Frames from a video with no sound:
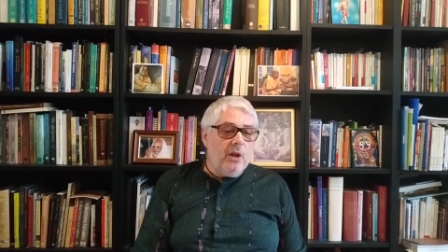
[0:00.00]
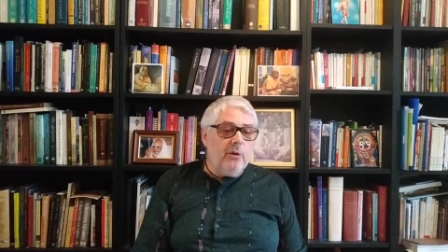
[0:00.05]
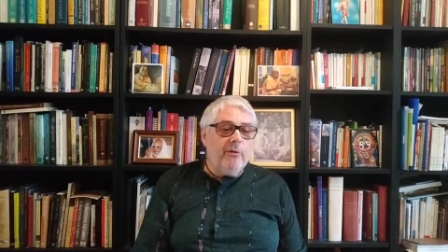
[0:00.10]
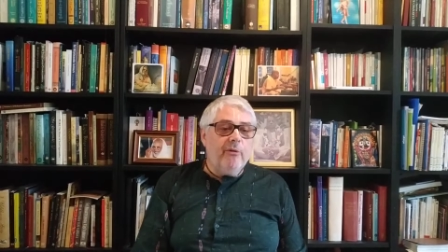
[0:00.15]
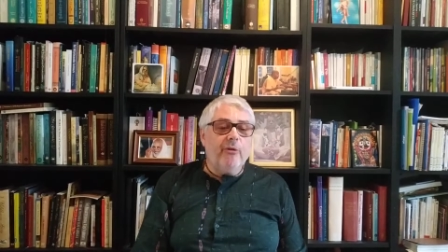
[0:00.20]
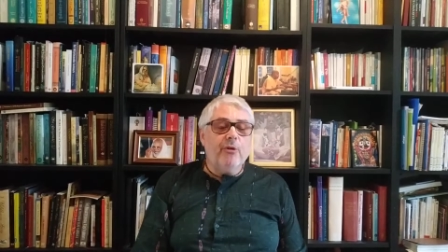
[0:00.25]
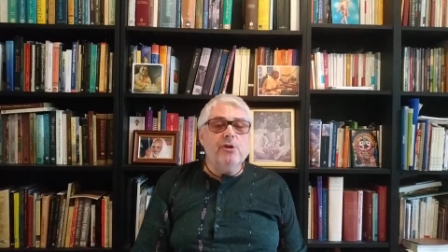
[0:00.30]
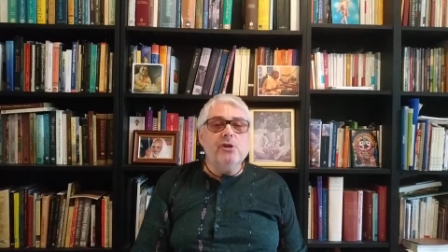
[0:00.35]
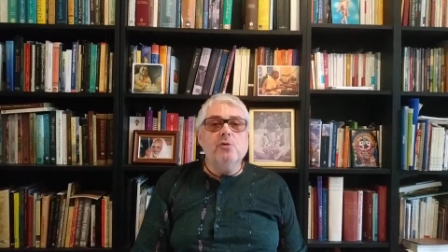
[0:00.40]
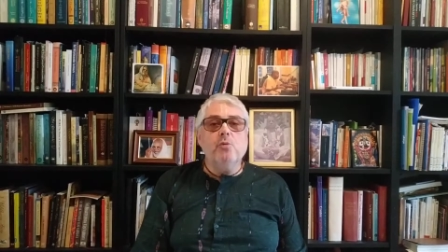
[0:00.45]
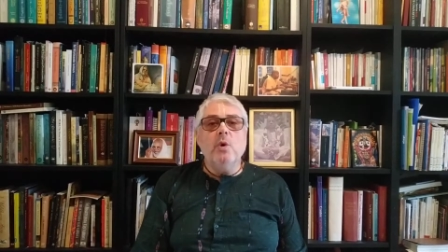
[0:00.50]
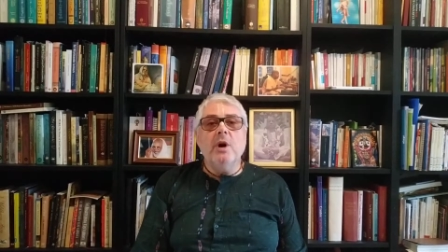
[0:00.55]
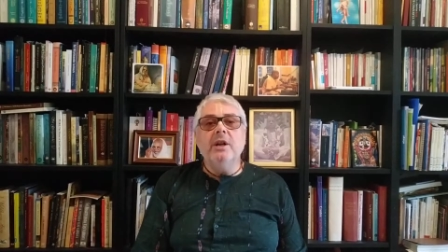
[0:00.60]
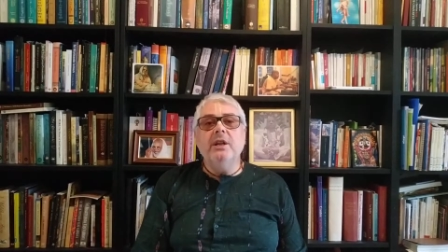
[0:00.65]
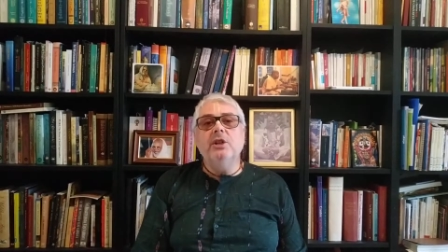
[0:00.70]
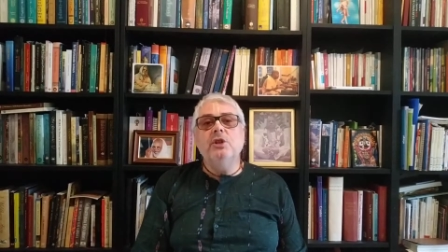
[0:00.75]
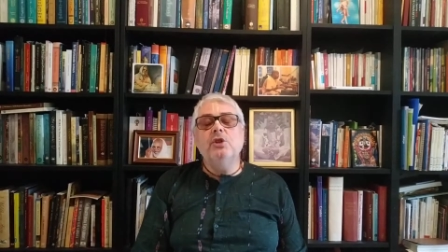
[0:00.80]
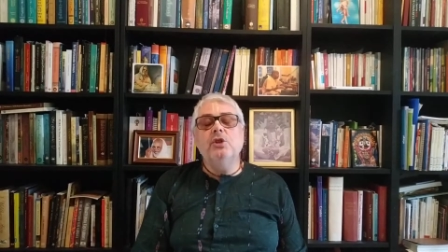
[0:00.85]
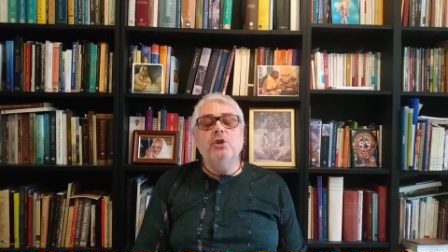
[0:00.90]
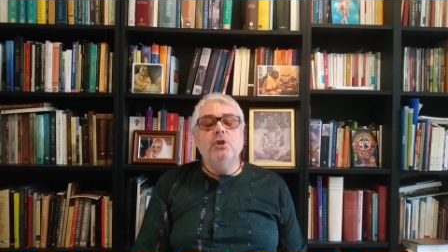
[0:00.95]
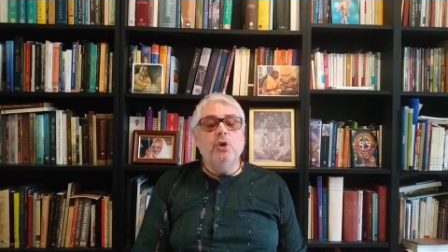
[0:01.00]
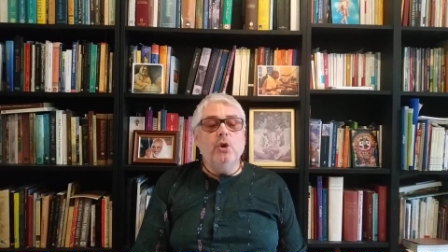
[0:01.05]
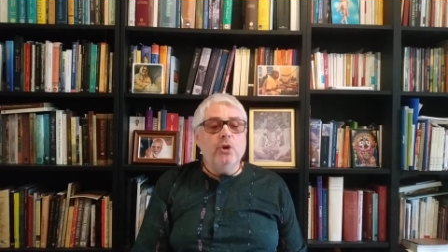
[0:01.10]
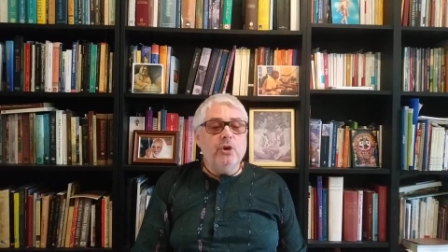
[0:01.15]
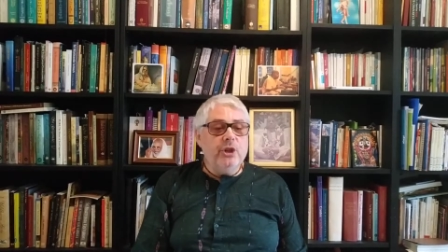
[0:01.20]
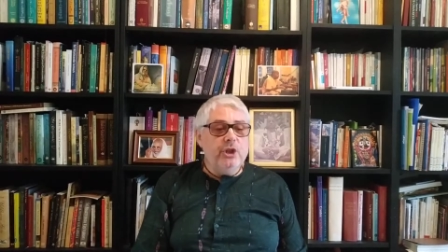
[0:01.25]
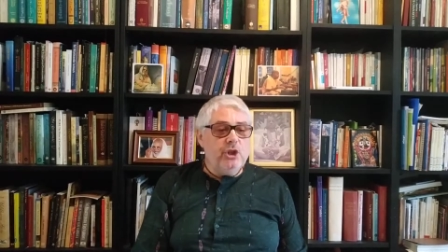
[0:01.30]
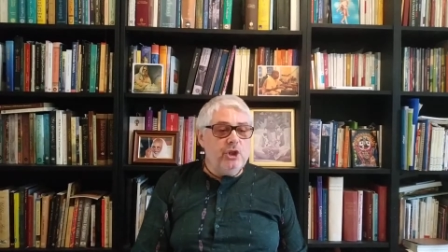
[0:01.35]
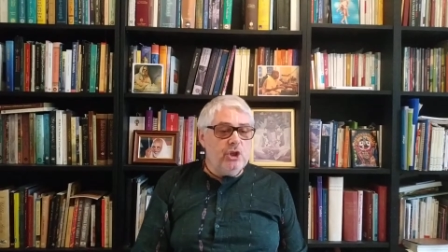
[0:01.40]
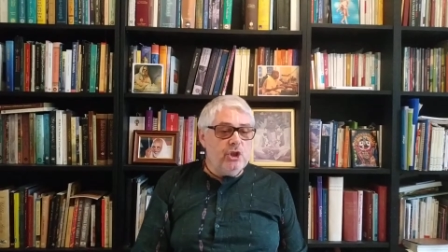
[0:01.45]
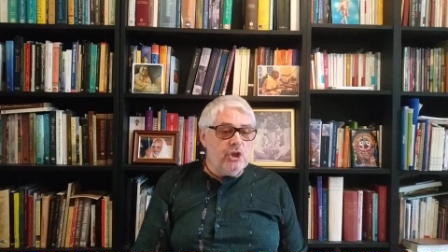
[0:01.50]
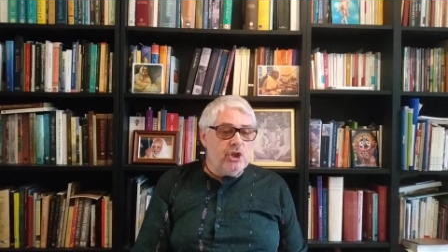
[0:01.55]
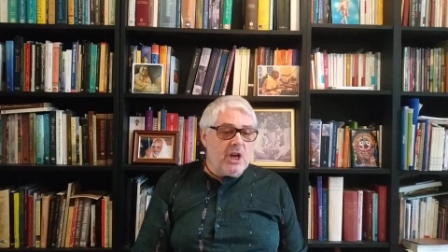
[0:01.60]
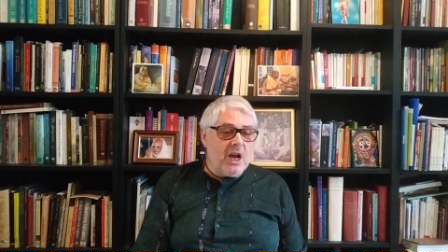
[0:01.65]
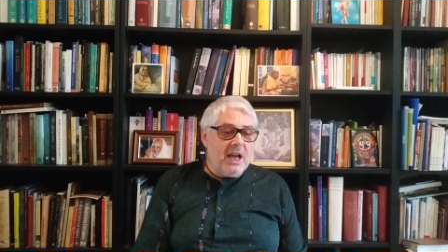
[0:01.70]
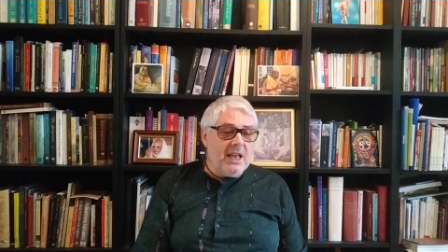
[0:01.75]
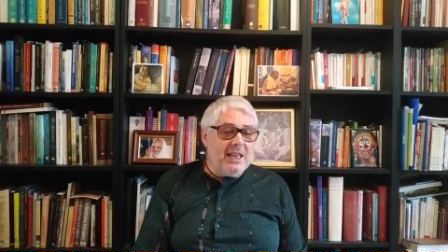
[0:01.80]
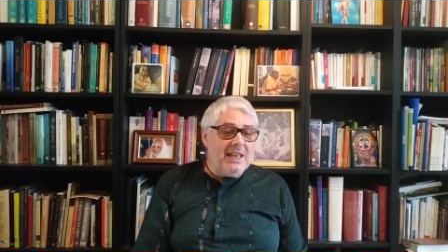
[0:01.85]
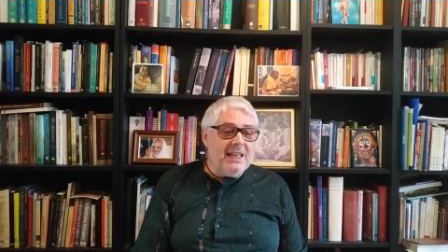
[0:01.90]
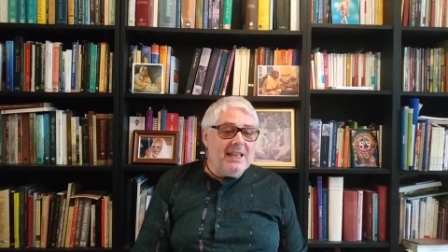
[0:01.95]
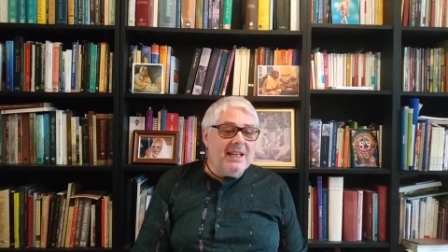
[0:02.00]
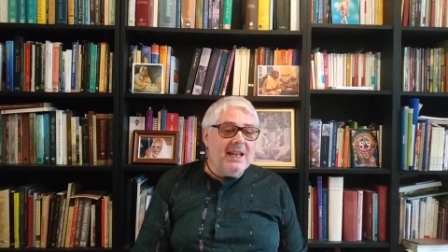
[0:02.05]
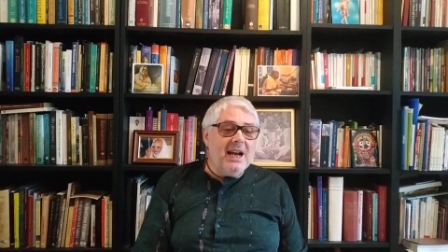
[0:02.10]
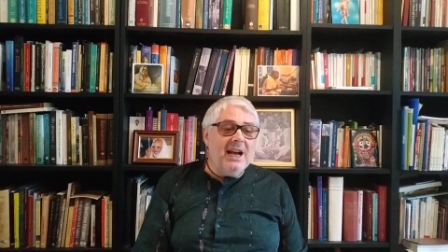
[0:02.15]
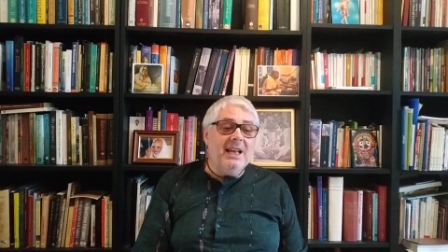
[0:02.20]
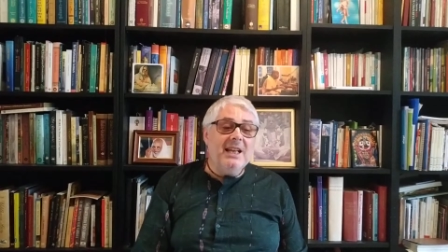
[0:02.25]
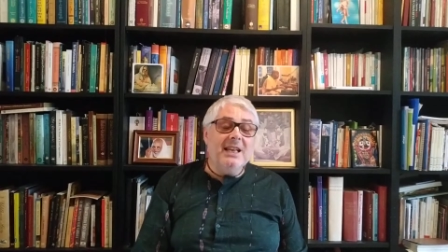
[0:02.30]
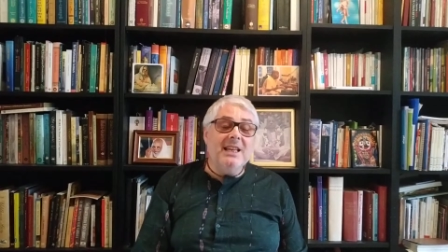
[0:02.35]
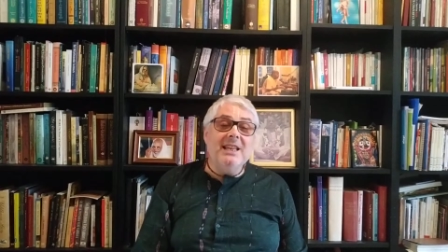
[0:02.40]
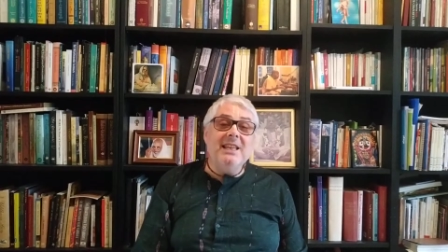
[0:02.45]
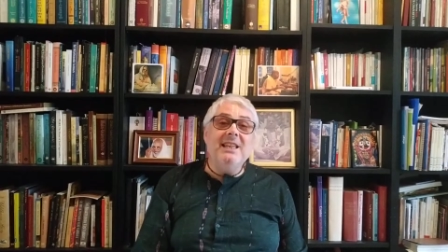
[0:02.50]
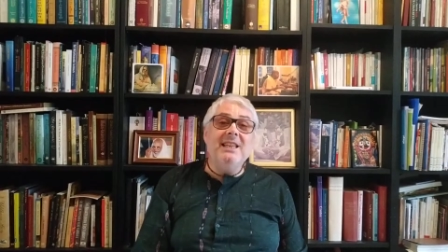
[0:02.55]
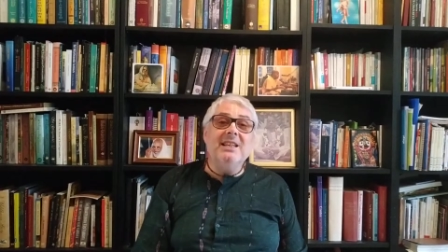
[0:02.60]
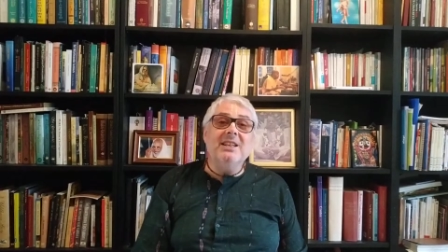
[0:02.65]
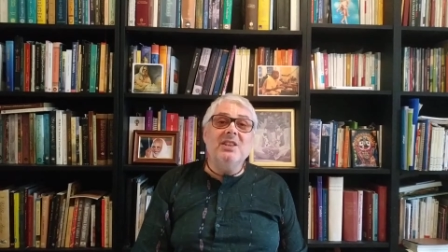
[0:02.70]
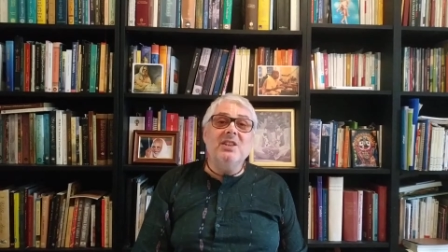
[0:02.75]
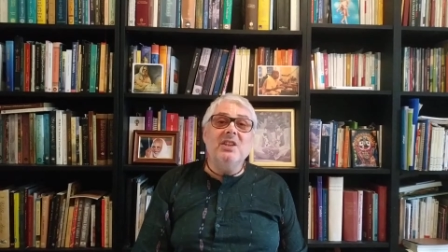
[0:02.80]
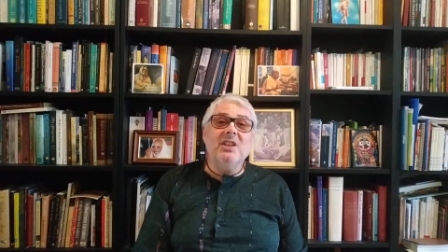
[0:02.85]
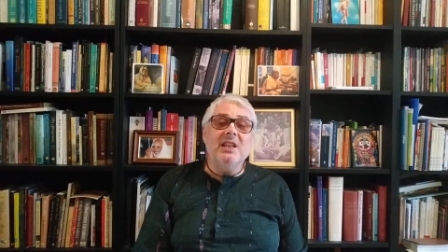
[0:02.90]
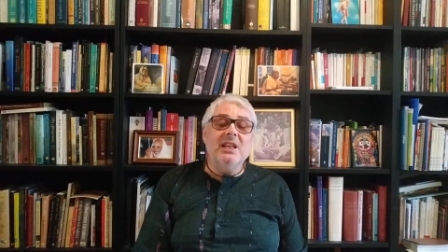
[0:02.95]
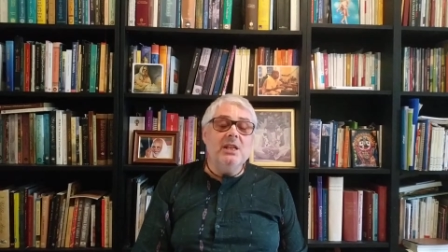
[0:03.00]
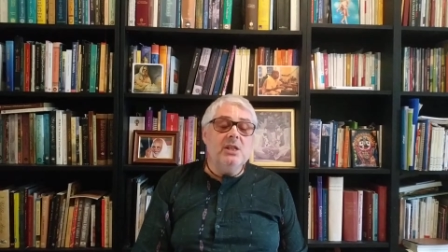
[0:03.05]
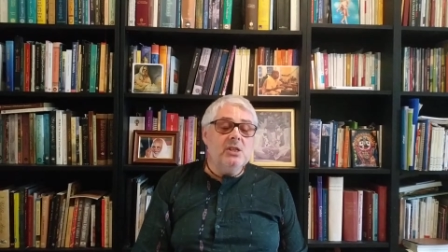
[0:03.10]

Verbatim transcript: The first one is Yonischahi Giyate.